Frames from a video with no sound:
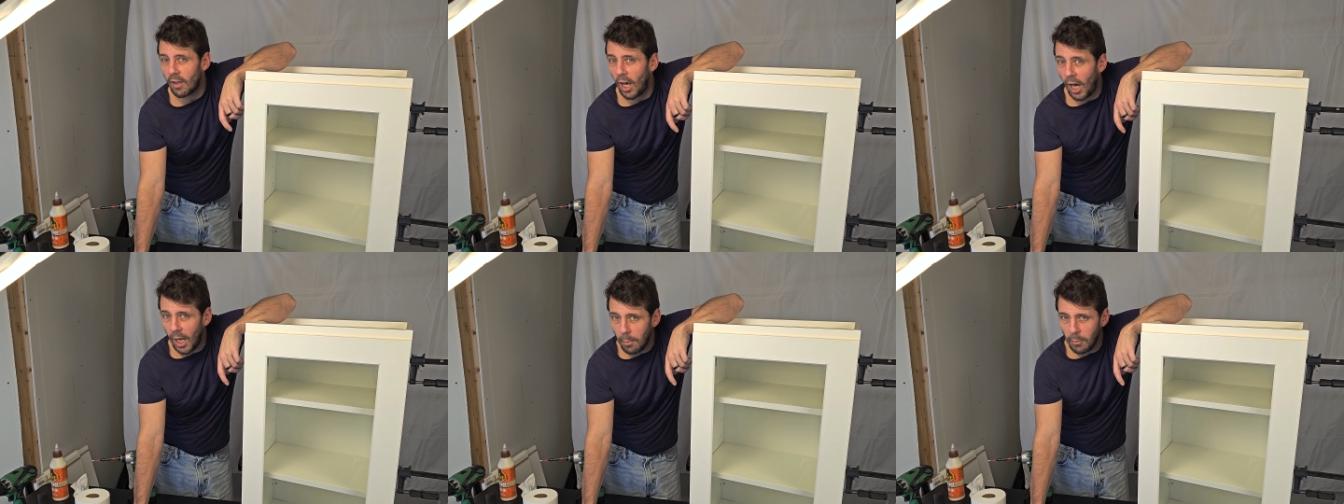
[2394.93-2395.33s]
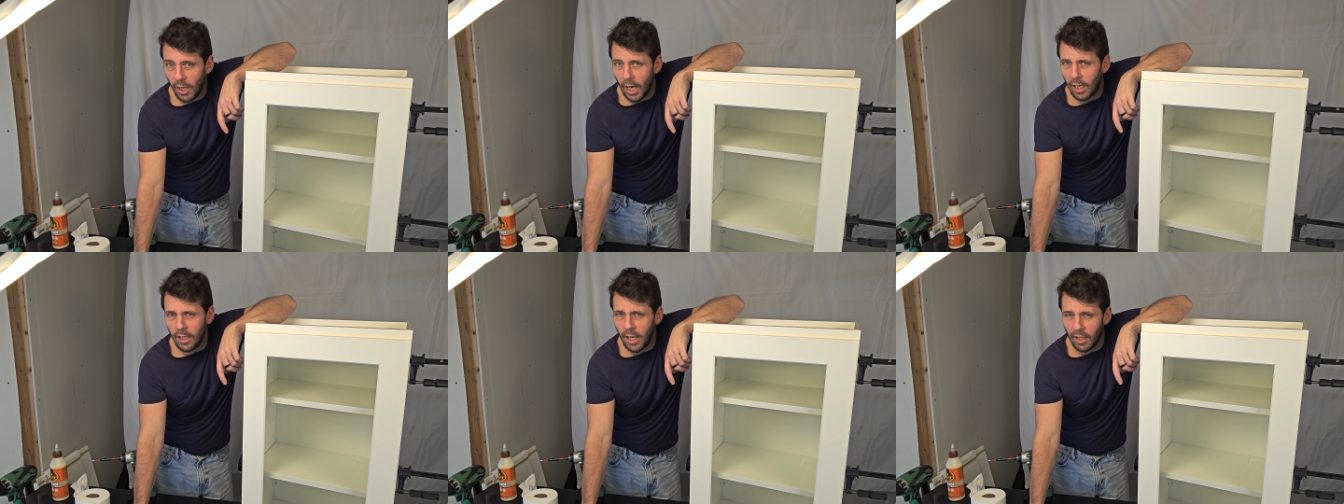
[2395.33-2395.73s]
I'm
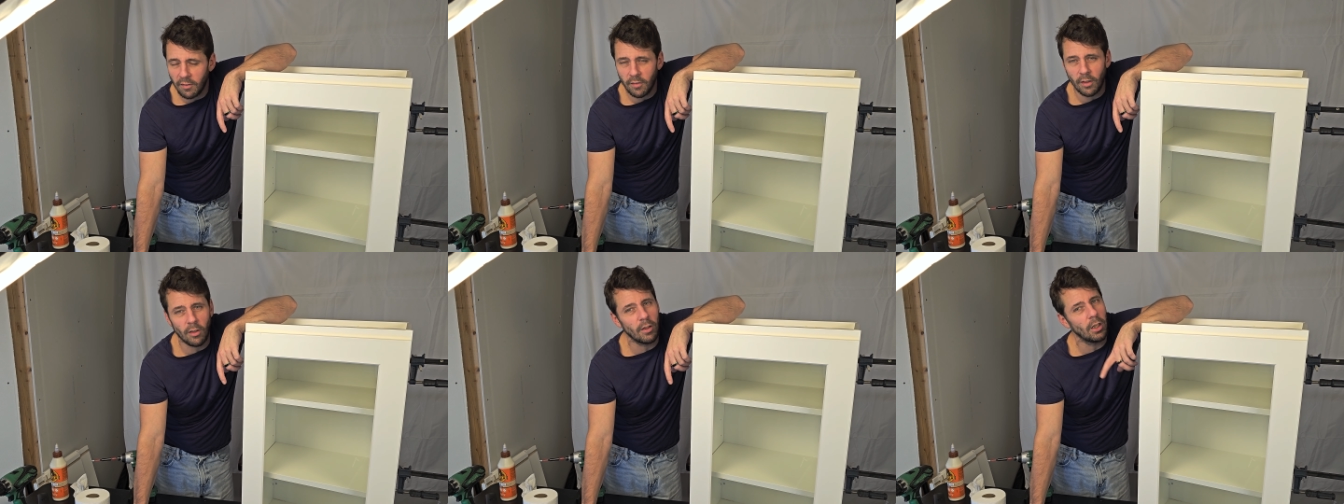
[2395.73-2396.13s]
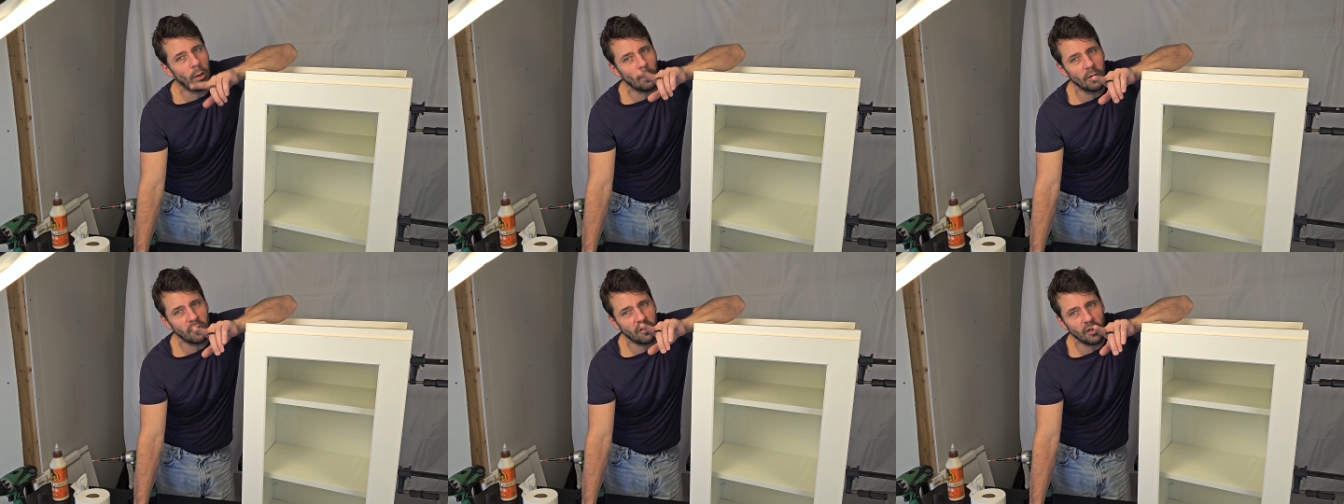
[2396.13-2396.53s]
not necessarily
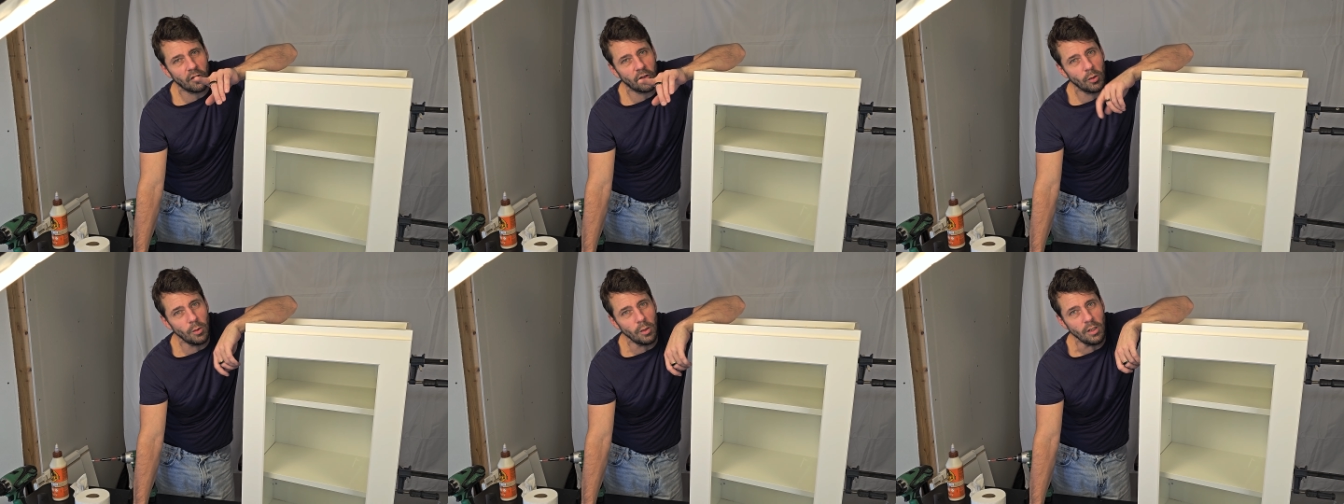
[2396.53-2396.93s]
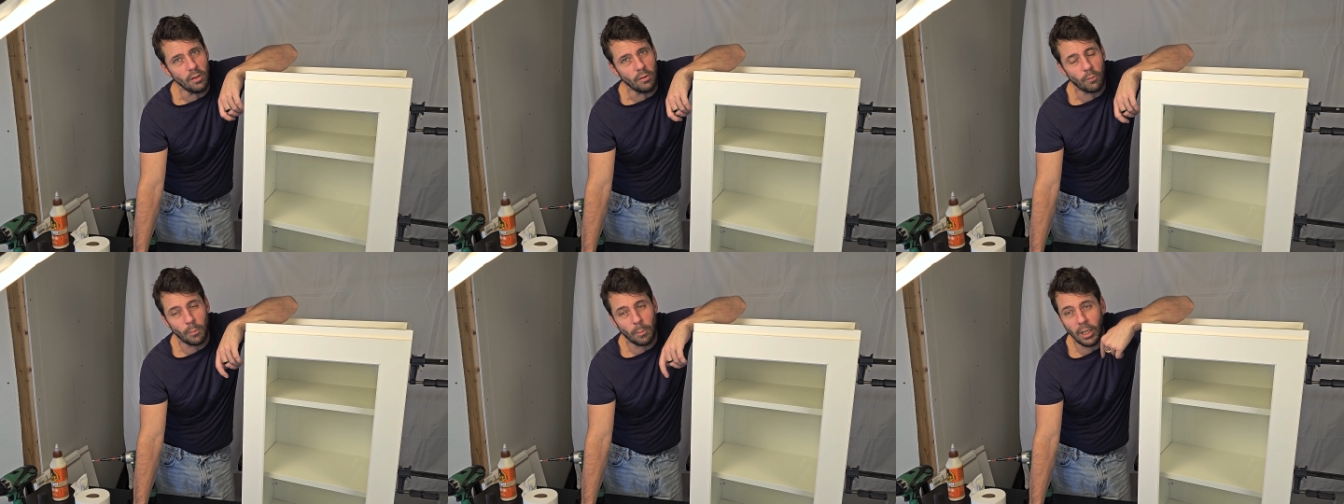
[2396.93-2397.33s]
always just doing
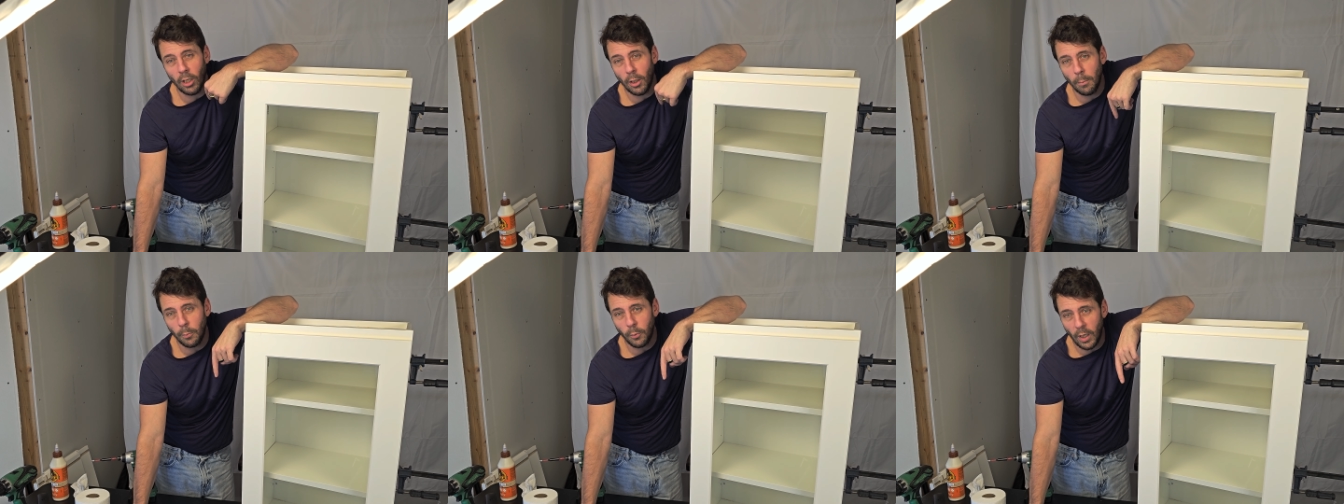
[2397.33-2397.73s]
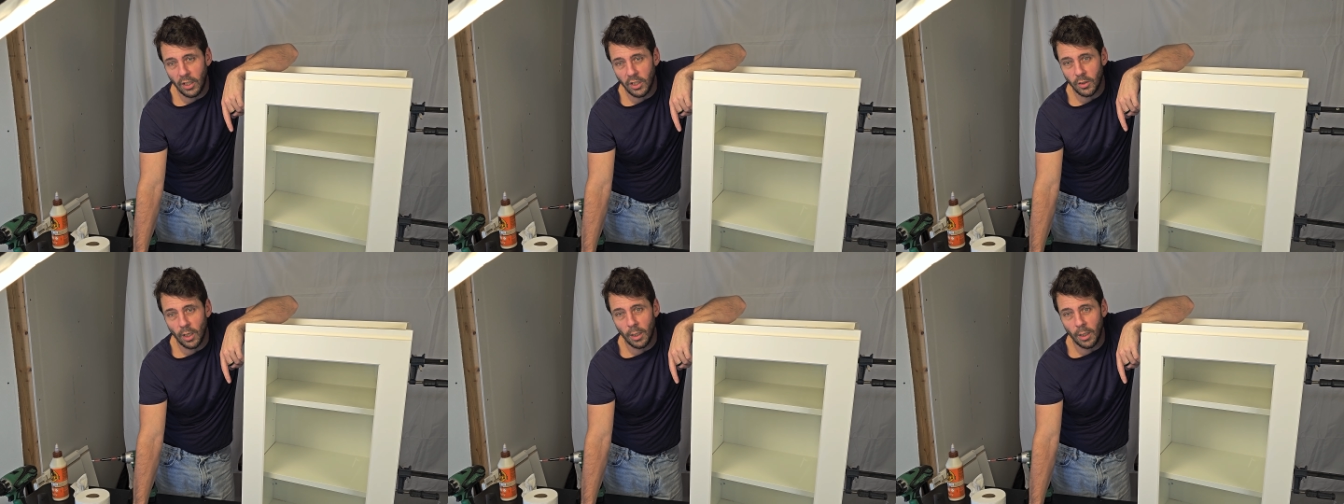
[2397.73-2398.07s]
this for my own pleasure.